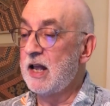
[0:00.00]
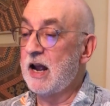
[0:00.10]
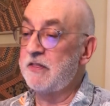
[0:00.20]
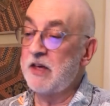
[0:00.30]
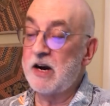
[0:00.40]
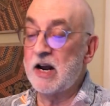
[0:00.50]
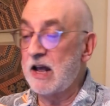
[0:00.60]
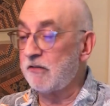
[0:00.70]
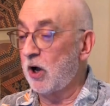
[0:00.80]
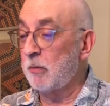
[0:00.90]
And then I
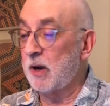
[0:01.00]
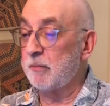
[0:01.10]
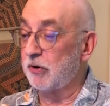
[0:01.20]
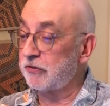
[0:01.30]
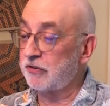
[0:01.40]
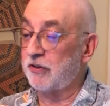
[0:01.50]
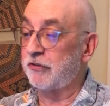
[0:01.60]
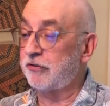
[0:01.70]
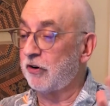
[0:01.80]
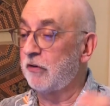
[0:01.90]
have all my books on the
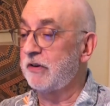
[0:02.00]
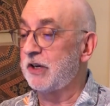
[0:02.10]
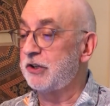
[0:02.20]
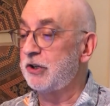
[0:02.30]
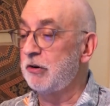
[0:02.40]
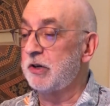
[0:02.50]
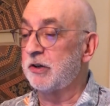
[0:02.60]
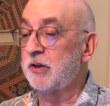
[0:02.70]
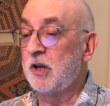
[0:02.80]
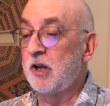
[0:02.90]
Soviet
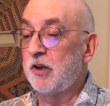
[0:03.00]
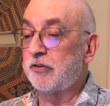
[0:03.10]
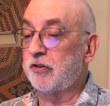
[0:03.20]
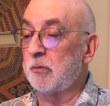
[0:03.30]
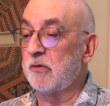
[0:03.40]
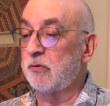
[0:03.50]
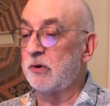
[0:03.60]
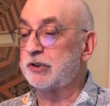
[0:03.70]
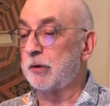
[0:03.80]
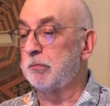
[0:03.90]
Union, some of
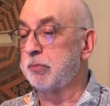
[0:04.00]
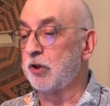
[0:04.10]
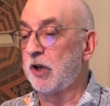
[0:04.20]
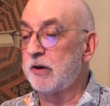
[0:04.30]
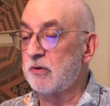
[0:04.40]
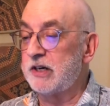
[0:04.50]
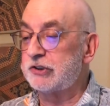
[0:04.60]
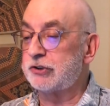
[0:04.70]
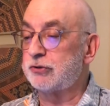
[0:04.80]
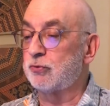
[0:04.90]
which are
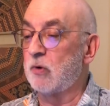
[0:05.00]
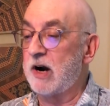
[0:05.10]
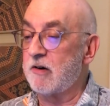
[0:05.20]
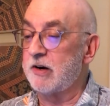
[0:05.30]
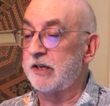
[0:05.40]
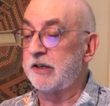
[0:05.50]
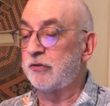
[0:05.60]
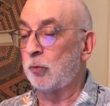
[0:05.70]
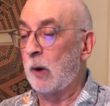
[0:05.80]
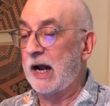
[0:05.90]
blood-wrenched
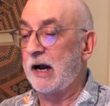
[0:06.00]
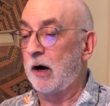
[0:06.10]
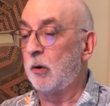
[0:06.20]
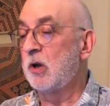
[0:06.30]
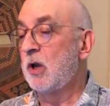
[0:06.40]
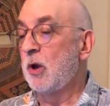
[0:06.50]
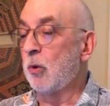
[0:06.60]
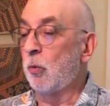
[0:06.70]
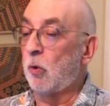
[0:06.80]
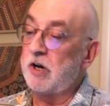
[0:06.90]
rarities. Wow.
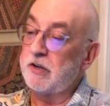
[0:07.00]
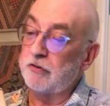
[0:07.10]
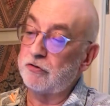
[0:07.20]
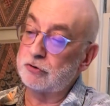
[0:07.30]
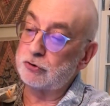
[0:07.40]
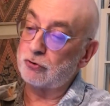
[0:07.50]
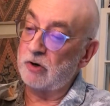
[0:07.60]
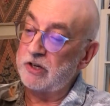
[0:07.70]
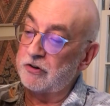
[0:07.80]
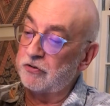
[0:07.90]
One is
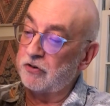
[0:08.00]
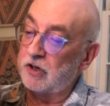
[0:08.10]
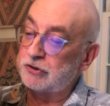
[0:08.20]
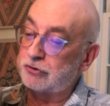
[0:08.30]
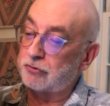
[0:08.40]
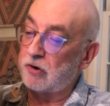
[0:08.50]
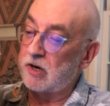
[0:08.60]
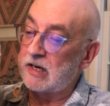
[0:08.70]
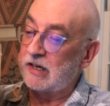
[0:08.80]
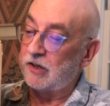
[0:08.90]
Traitors on
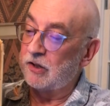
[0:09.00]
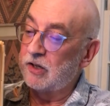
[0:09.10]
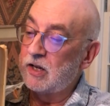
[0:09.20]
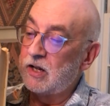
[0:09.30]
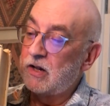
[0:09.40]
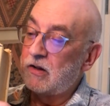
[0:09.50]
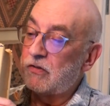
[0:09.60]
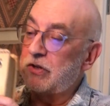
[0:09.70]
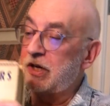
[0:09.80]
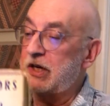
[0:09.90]
Trial,
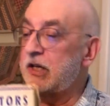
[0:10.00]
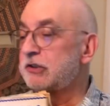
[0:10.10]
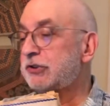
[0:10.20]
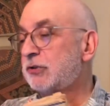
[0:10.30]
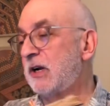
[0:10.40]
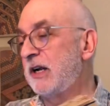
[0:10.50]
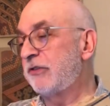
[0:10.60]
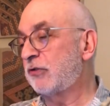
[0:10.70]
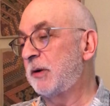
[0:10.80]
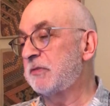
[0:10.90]
the English
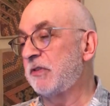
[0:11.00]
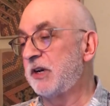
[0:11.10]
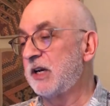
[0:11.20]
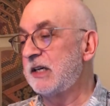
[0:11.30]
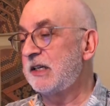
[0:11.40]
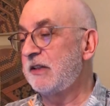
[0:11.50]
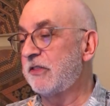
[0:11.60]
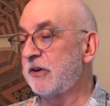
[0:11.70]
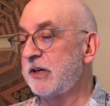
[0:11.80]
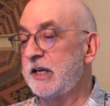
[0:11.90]
transcript of the
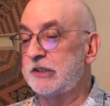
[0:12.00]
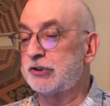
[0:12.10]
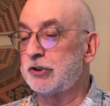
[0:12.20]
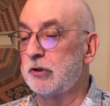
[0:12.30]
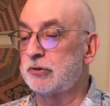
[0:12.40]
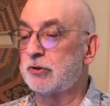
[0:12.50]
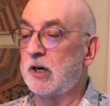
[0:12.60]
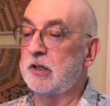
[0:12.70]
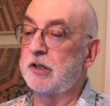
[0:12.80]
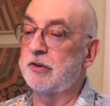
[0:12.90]
1938 show
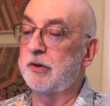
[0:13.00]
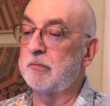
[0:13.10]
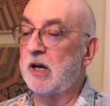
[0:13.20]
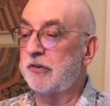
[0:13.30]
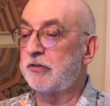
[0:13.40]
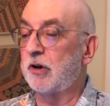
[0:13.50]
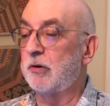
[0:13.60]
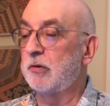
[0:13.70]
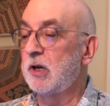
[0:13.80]
trial held in Moscow